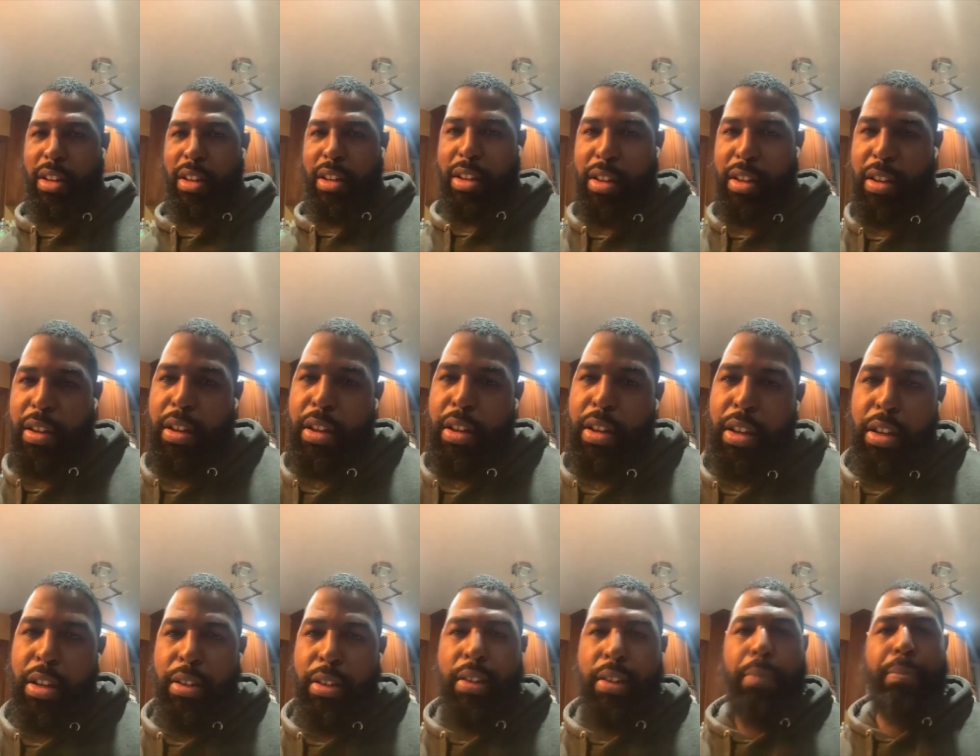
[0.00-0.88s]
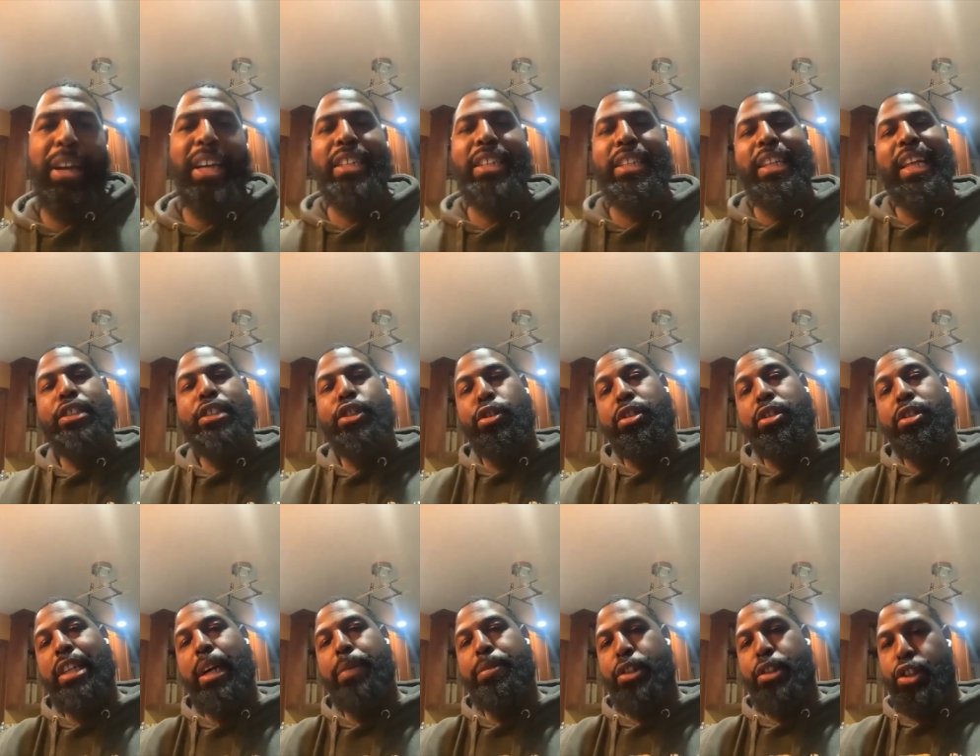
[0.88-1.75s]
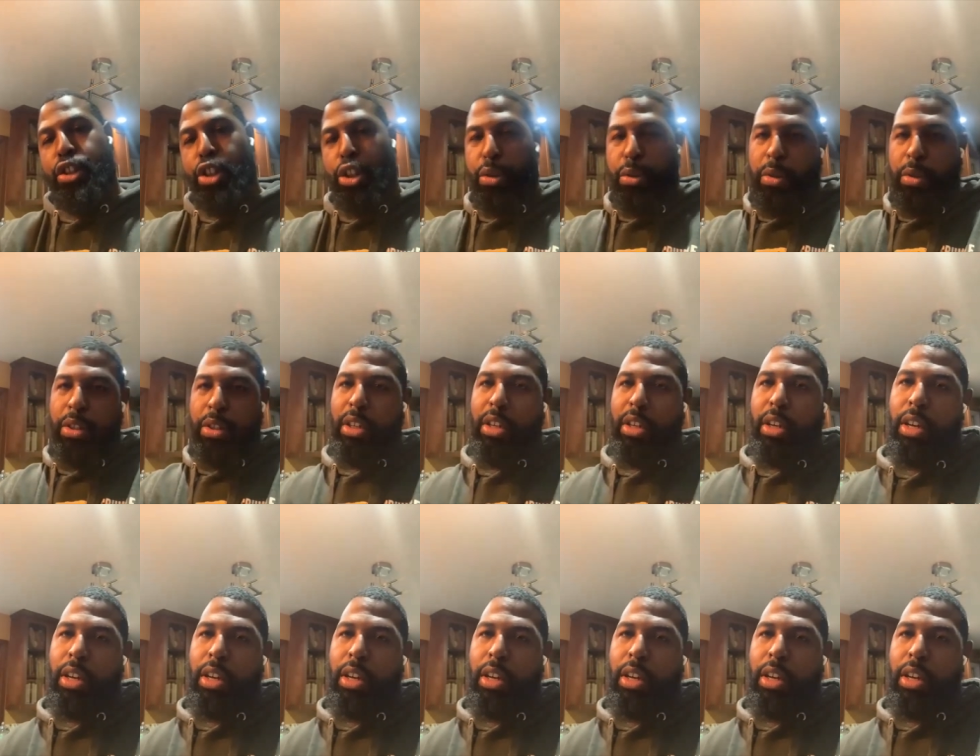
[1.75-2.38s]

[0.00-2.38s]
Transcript: Mm. So basically, that's your mm-hmm. substitute.